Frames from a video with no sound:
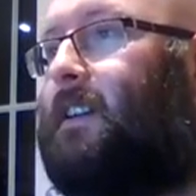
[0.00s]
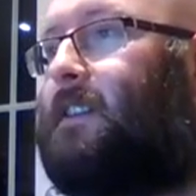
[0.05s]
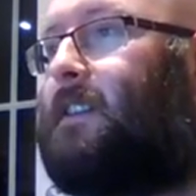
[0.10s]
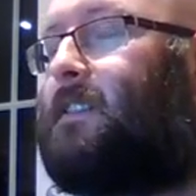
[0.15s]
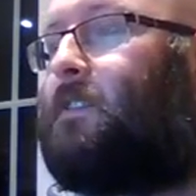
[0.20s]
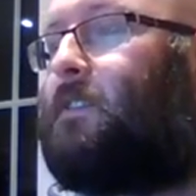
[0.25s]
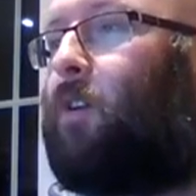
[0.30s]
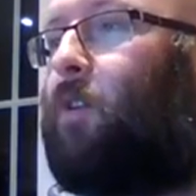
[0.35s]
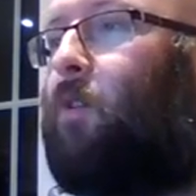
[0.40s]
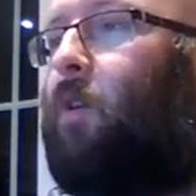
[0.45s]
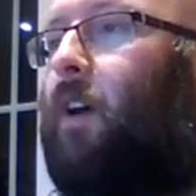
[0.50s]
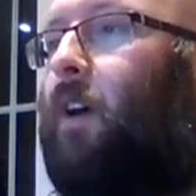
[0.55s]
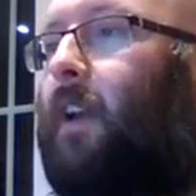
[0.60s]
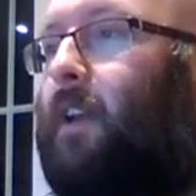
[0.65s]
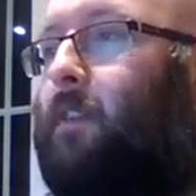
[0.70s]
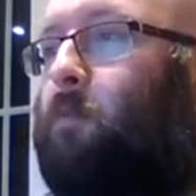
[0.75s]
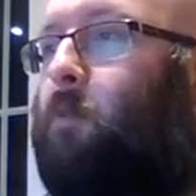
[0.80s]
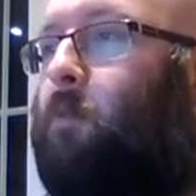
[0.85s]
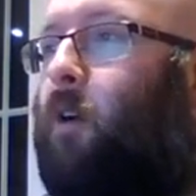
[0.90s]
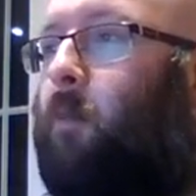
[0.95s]
It's not
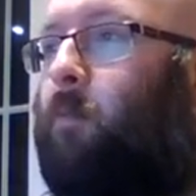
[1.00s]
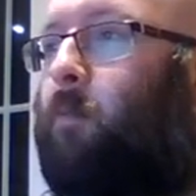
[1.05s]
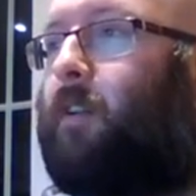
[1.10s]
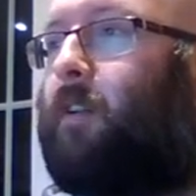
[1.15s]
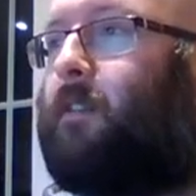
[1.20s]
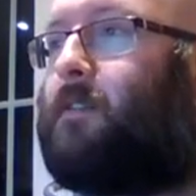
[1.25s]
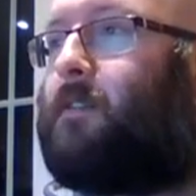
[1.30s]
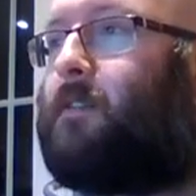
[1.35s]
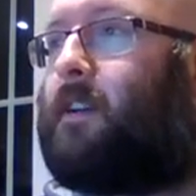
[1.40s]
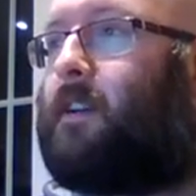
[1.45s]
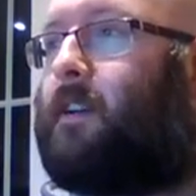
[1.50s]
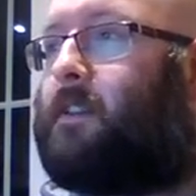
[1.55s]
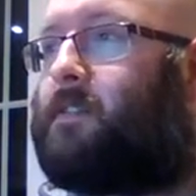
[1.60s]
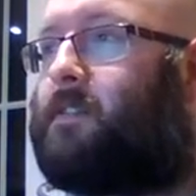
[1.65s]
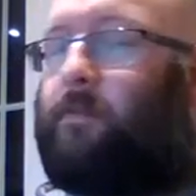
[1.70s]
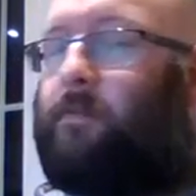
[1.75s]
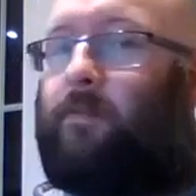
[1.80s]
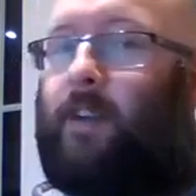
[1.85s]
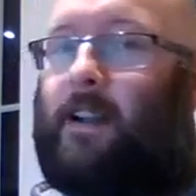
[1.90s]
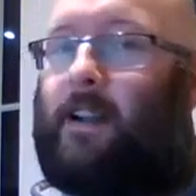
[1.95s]
quite as popular as the
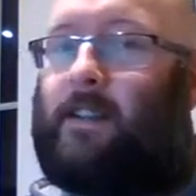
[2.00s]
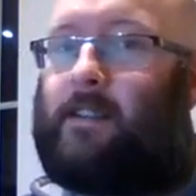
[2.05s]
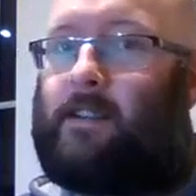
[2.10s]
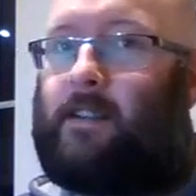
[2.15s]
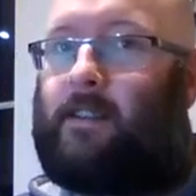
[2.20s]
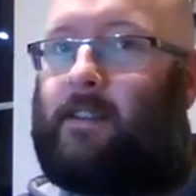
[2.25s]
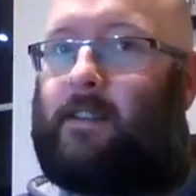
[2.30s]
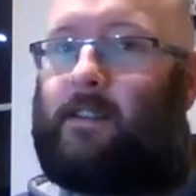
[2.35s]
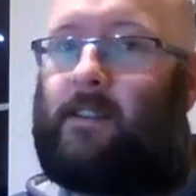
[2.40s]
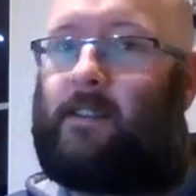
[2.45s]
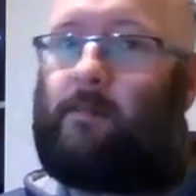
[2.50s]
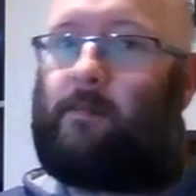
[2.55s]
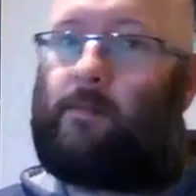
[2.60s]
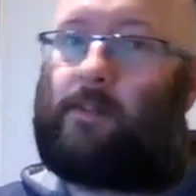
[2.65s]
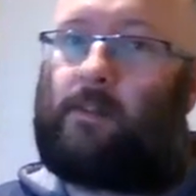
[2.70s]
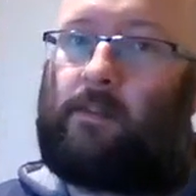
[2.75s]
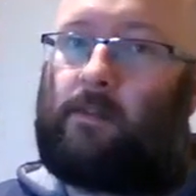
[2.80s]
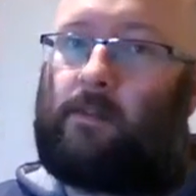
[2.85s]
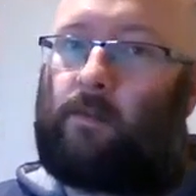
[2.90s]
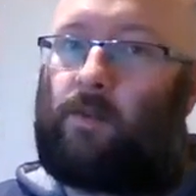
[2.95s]
likes of Friends and The
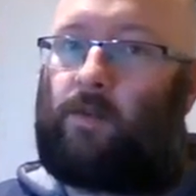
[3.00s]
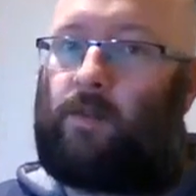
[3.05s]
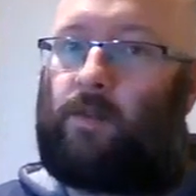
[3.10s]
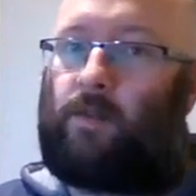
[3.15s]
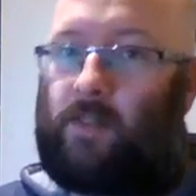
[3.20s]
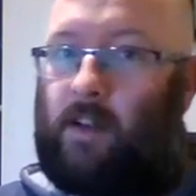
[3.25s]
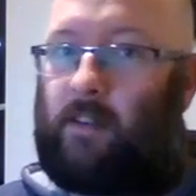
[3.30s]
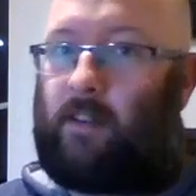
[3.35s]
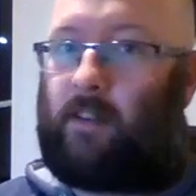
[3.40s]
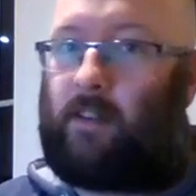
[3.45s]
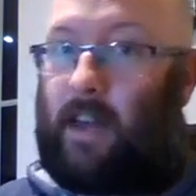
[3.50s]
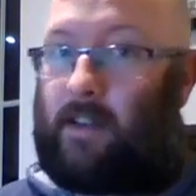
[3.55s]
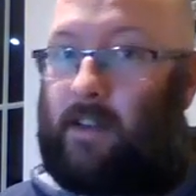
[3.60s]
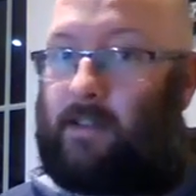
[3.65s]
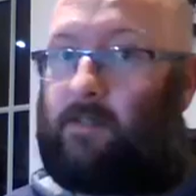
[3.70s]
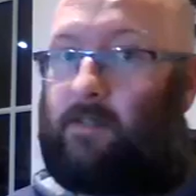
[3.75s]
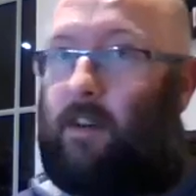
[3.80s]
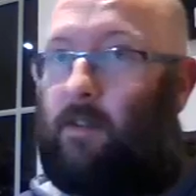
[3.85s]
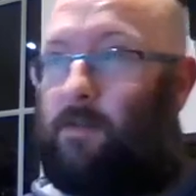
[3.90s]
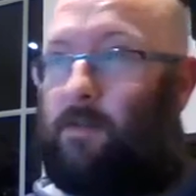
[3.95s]
Simpsons, which we've done
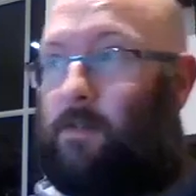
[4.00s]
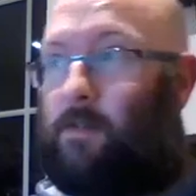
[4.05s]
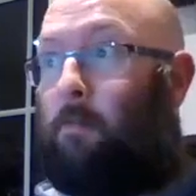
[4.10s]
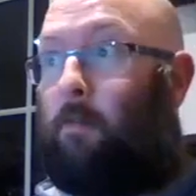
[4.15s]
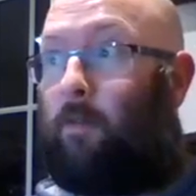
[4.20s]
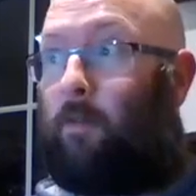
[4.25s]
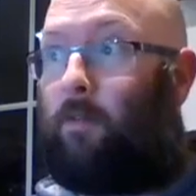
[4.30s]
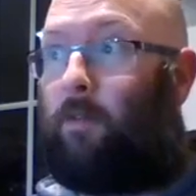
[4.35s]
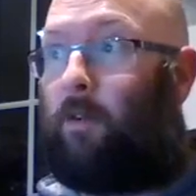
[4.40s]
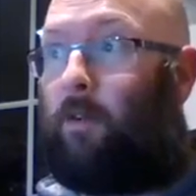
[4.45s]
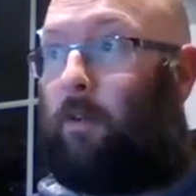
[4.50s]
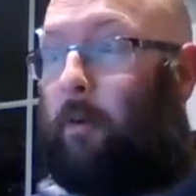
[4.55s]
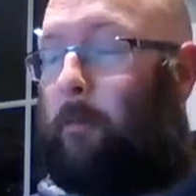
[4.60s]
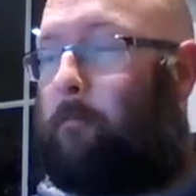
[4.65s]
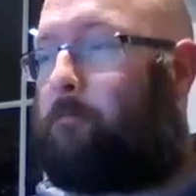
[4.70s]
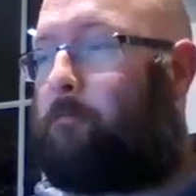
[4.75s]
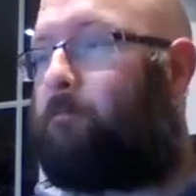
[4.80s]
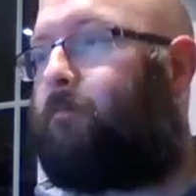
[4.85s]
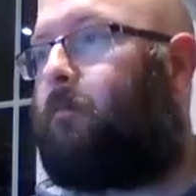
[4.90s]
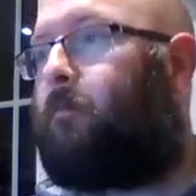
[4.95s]
guest rounds on
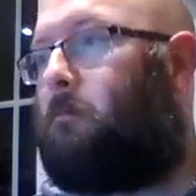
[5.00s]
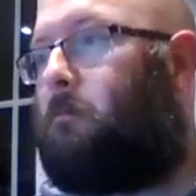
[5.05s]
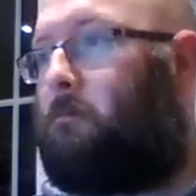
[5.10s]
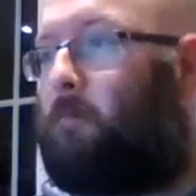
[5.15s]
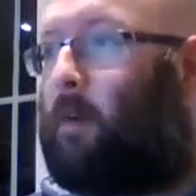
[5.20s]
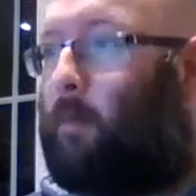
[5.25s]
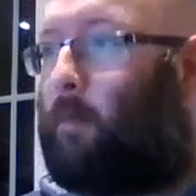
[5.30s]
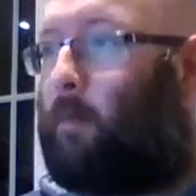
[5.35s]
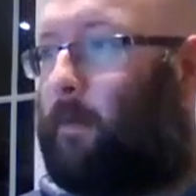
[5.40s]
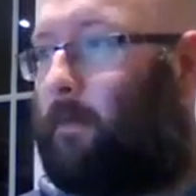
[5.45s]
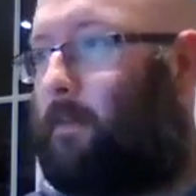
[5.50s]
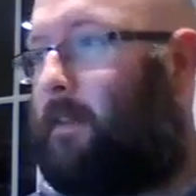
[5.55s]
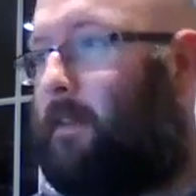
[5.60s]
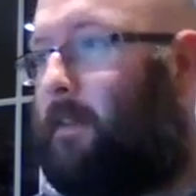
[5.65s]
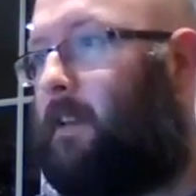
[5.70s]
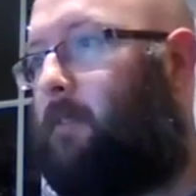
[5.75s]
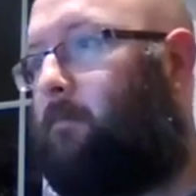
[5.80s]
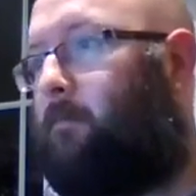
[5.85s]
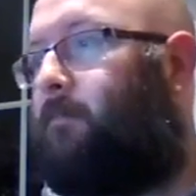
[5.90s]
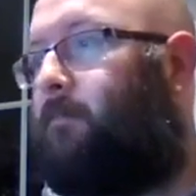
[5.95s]
before. But we'll
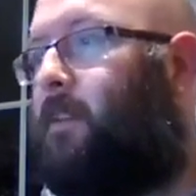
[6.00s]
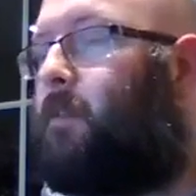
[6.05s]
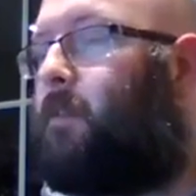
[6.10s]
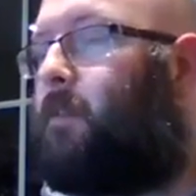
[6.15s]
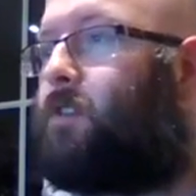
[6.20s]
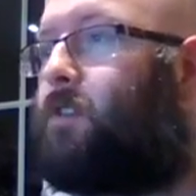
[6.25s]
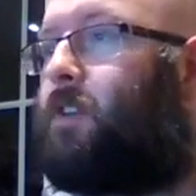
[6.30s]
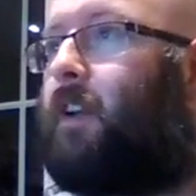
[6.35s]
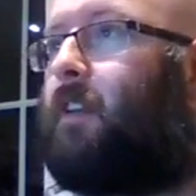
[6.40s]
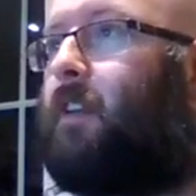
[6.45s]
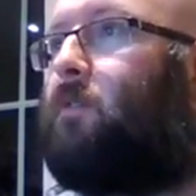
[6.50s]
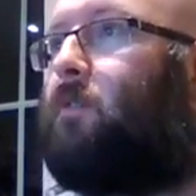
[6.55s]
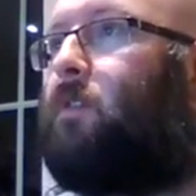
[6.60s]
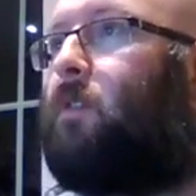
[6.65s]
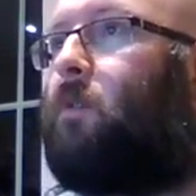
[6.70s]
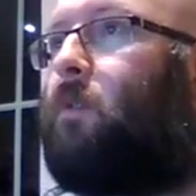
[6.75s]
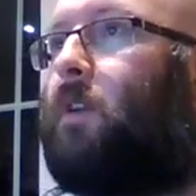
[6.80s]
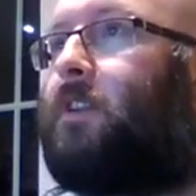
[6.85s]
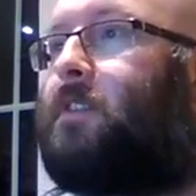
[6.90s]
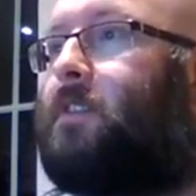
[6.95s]
see. Maybe I'll chuck in a
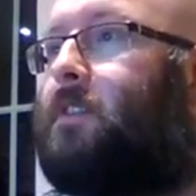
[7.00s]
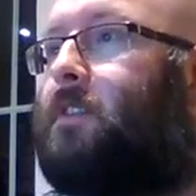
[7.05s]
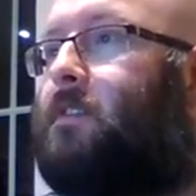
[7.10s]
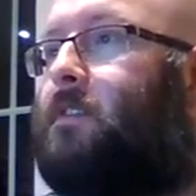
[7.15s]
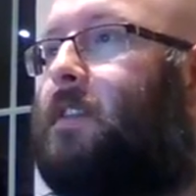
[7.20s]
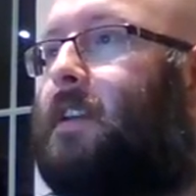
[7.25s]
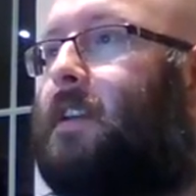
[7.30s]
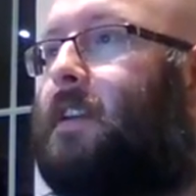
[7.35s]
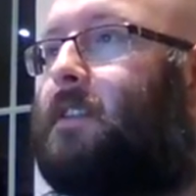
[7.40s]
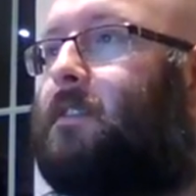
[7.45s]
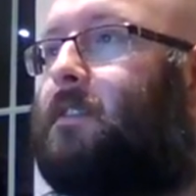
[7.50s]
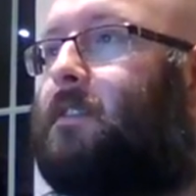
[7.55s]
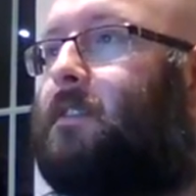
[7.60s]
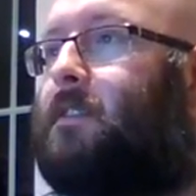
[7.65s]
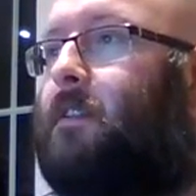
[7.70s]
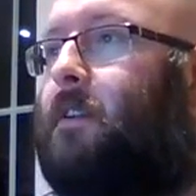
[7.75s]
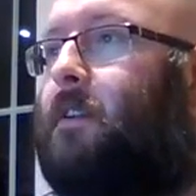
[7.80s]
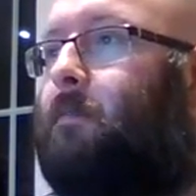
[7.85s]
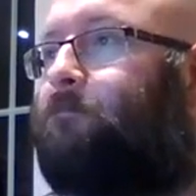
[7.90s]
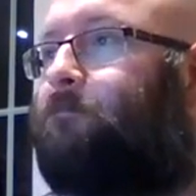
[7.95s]
few questions next
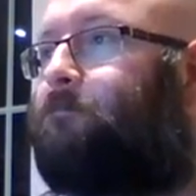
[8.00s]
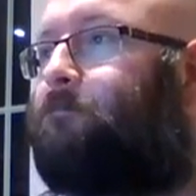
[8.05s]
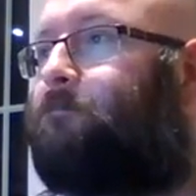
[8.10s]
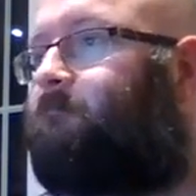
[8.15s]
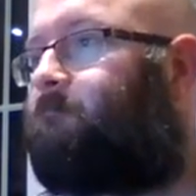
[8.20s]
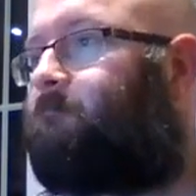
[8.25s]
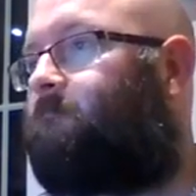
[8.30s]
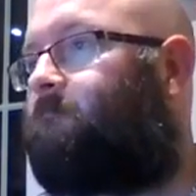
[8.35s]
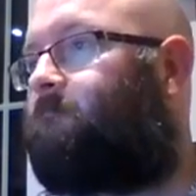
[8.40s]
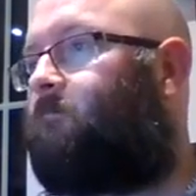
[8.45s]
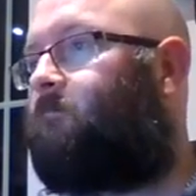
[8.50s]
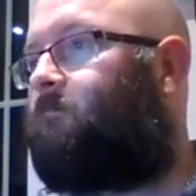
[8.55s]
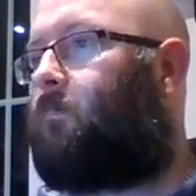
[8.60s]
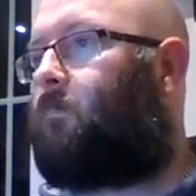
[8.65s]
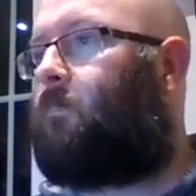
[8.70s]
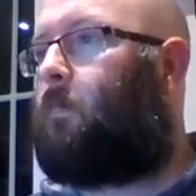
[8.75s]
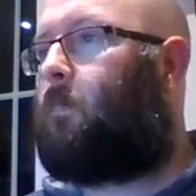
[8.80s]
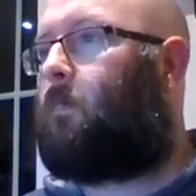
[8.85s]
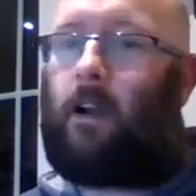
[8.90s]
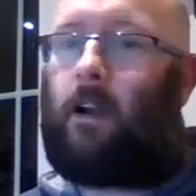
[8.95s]
time.
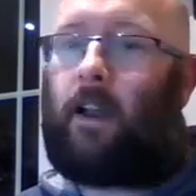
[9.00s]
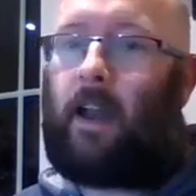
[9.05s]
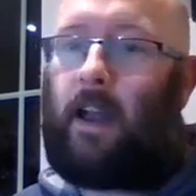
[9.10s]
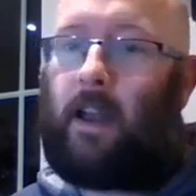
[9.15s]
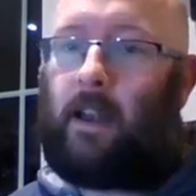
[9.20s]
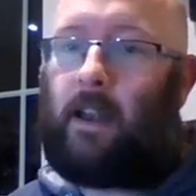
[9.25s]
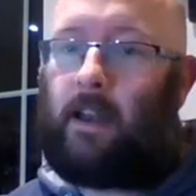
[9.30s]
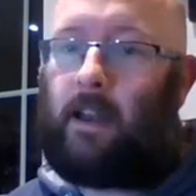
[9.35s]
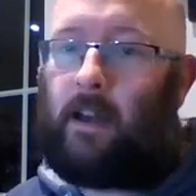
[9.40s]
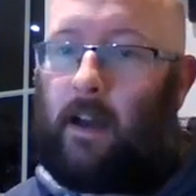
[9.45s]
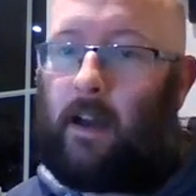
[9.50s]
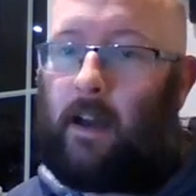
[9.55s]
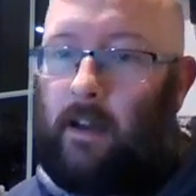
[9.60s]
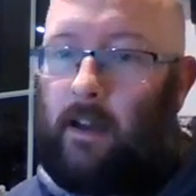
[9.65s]
Okay,